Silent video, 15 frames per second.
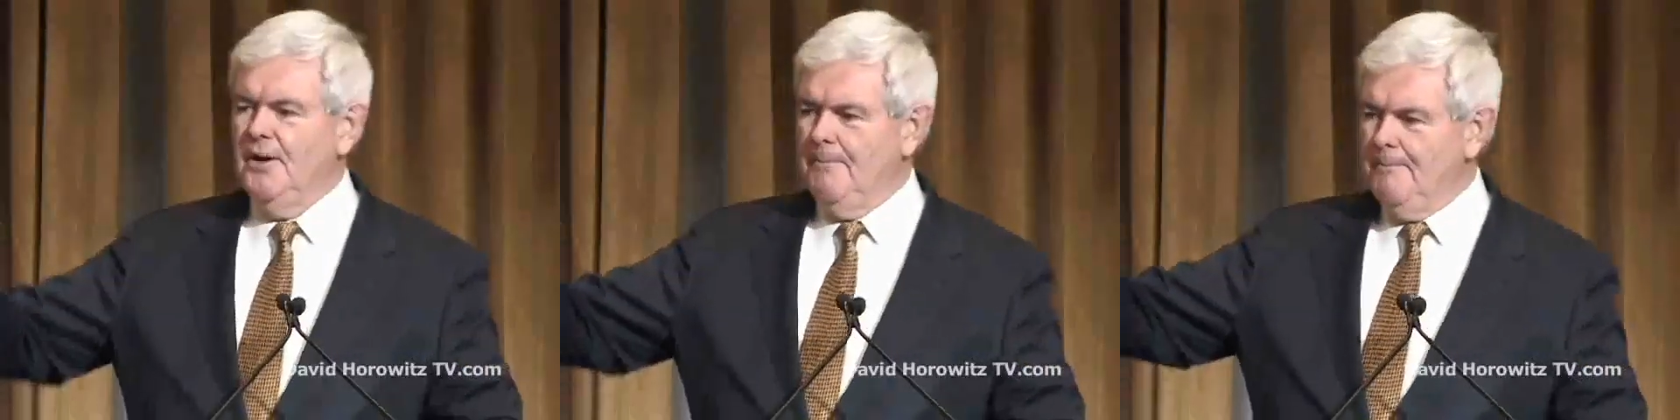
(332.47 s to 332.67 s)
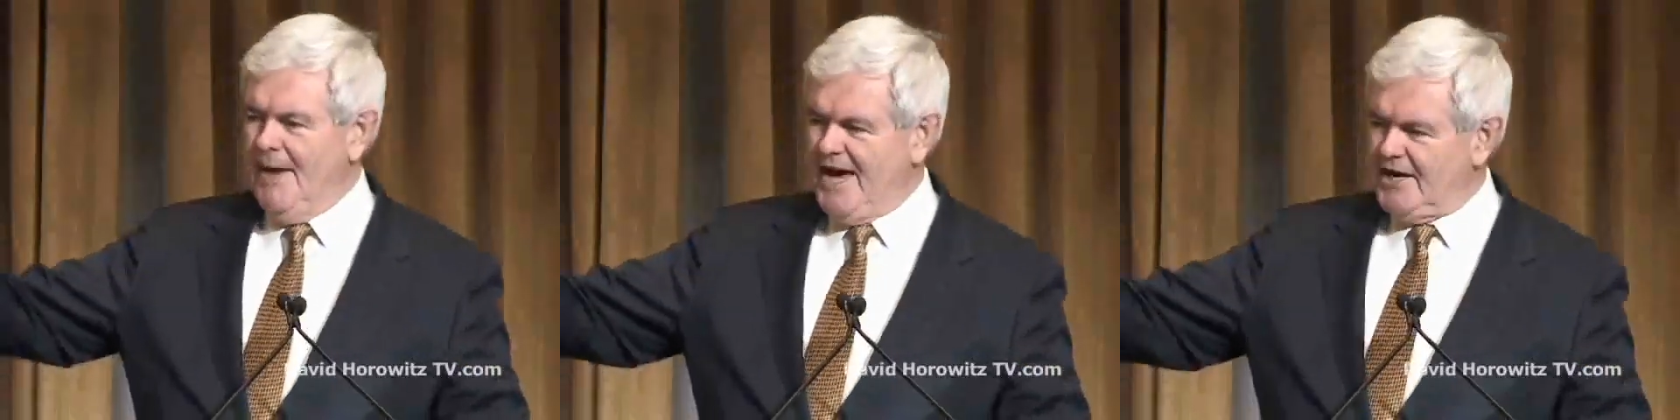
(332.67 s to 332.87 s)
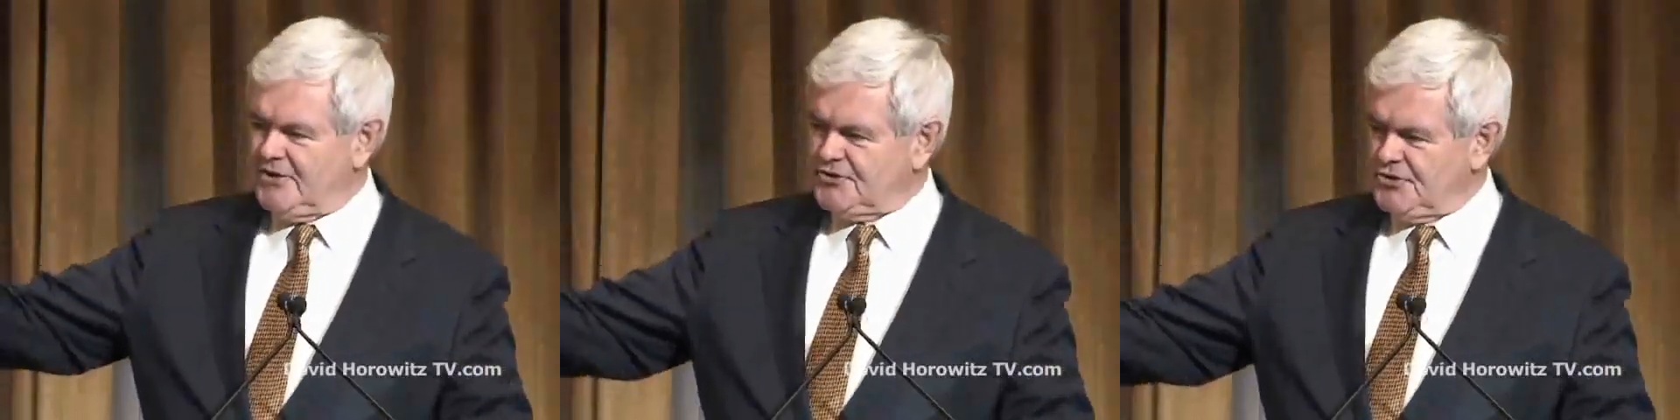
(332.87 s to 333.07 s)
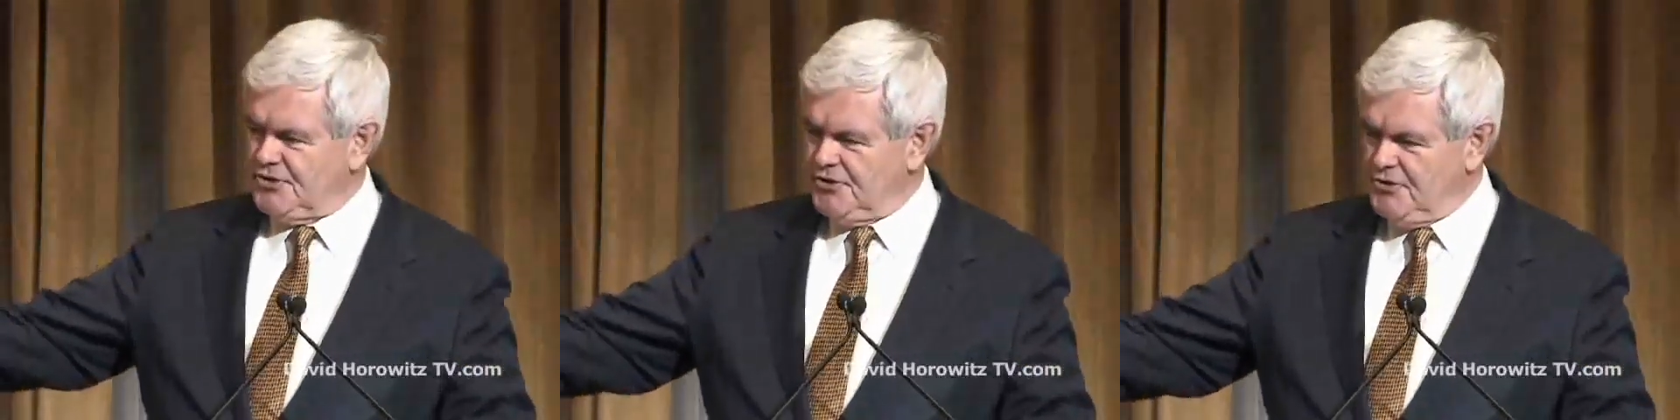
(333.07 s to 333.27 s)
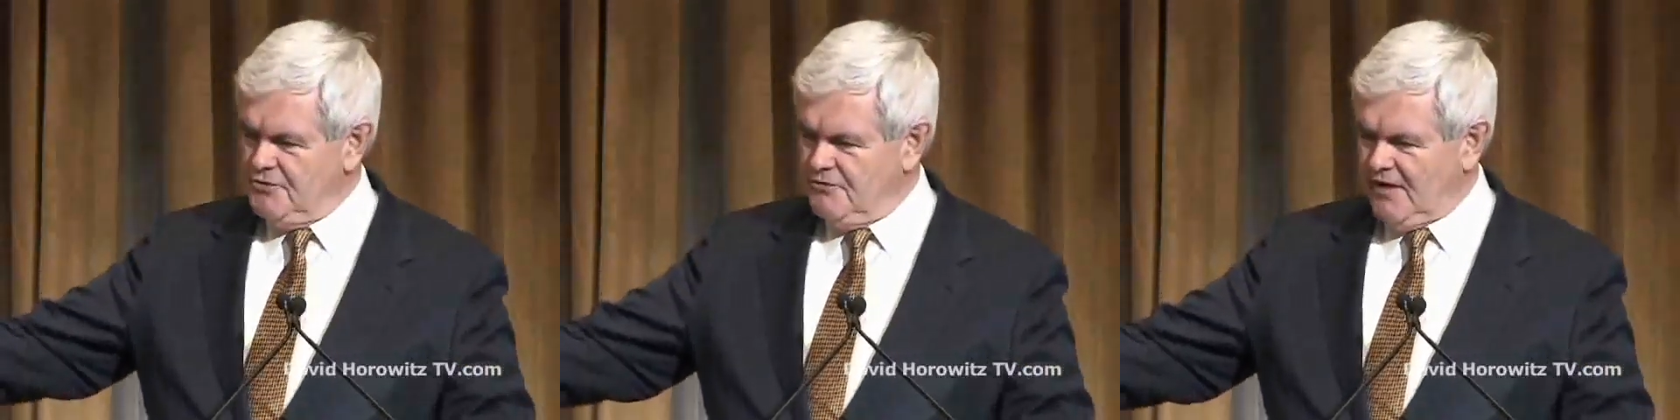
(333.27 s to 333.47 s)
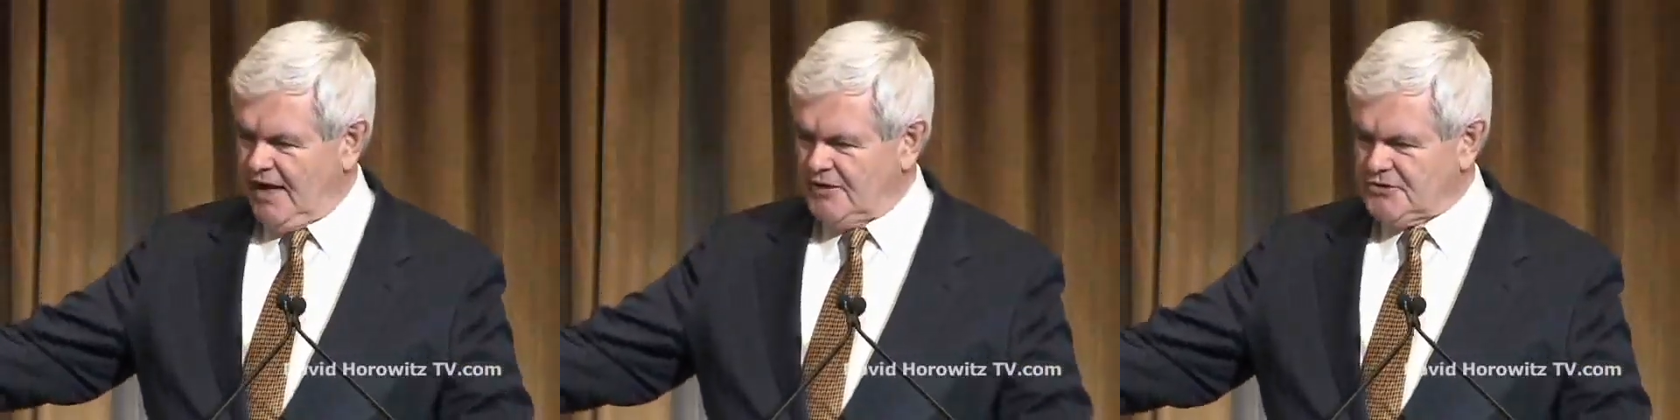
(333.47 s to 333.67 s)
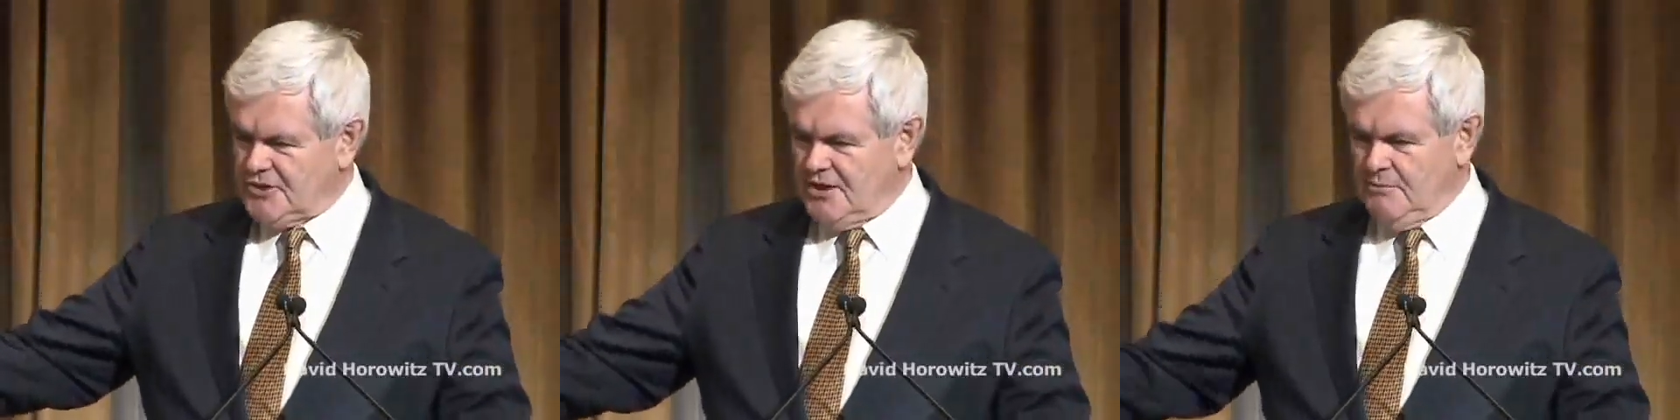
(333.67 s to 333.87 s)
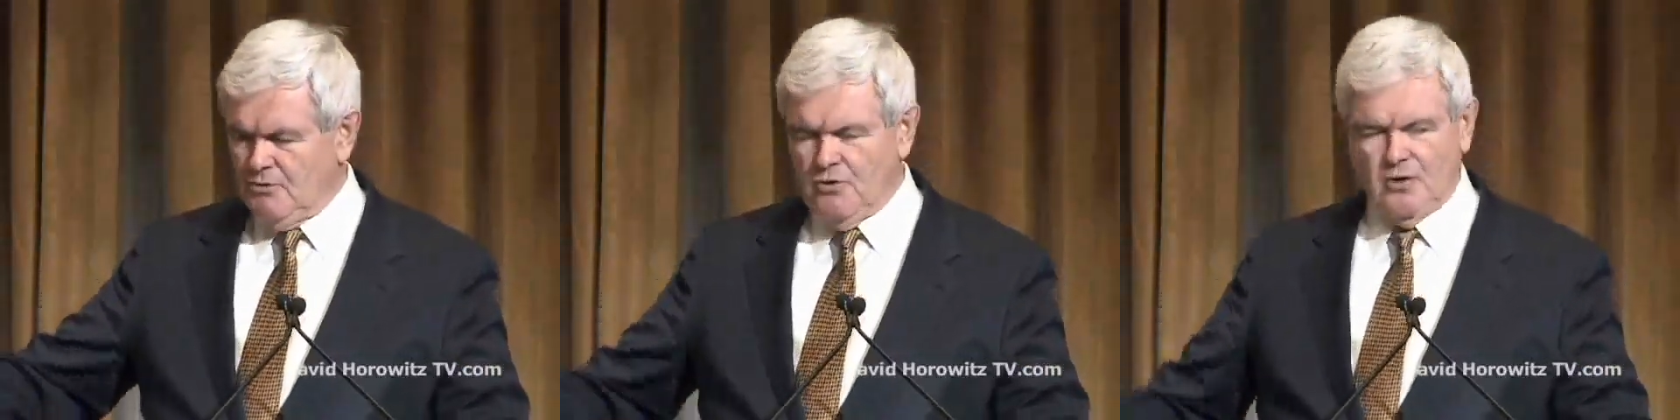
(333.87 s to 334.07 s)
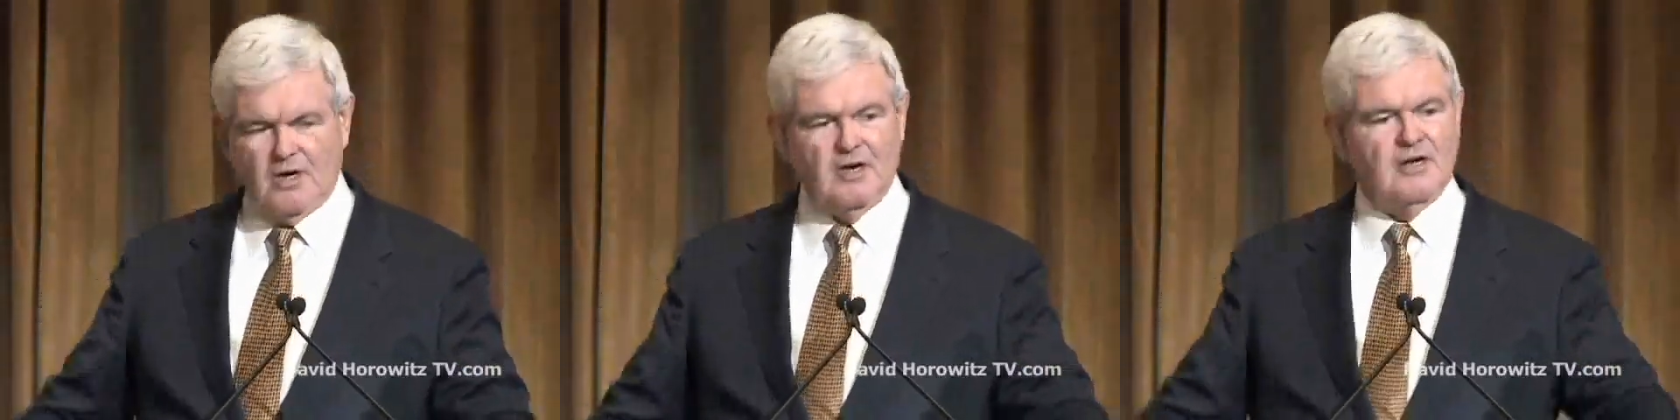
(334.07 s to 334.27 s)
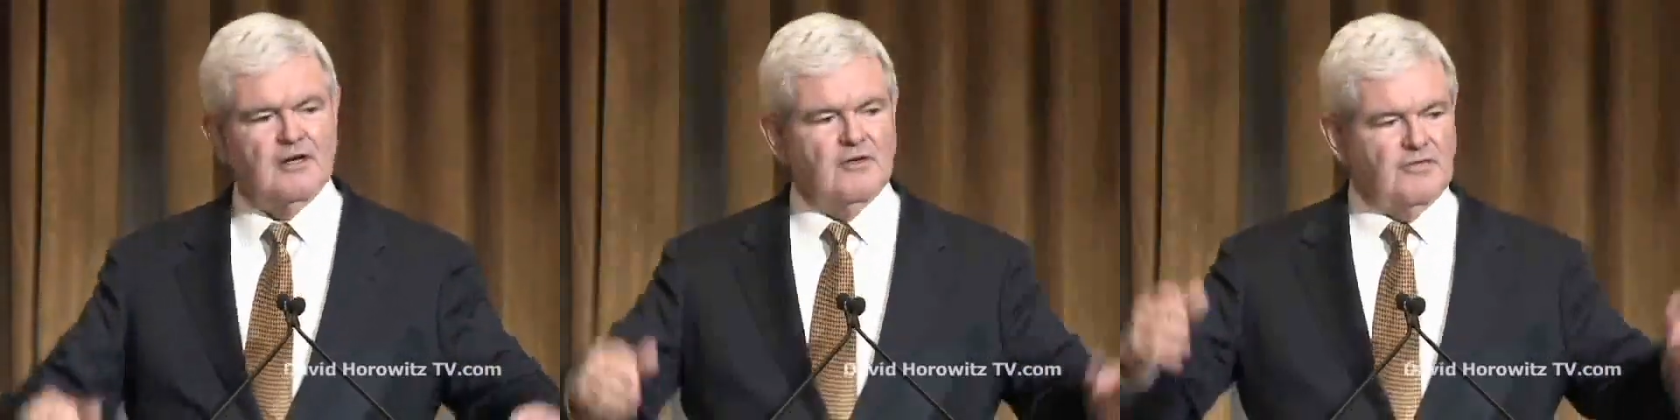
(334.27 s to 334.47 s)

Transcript: Madison knew vastly more.